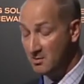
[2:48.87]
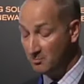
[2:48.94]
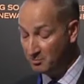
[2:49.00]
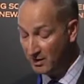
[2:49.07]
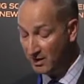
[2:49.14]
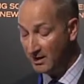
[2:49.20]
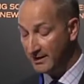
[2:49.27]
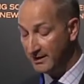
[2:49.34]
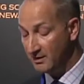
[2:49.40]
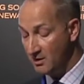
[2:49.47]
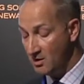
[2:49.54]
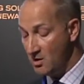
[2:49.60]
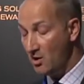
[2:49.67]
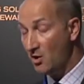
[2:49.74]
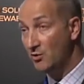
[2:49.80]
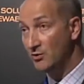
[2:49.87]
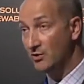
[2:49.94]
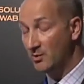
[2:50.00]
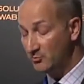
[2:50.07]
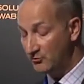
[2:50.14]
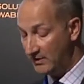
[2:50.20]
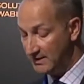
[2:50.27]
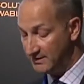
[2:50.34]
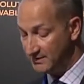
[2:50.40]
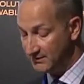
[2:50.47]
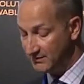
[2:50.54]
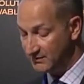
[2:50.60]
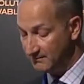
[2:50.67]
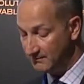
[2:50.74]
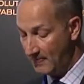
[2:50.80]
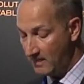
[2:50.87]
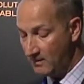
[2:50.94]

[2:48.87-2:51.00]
by owner-operators.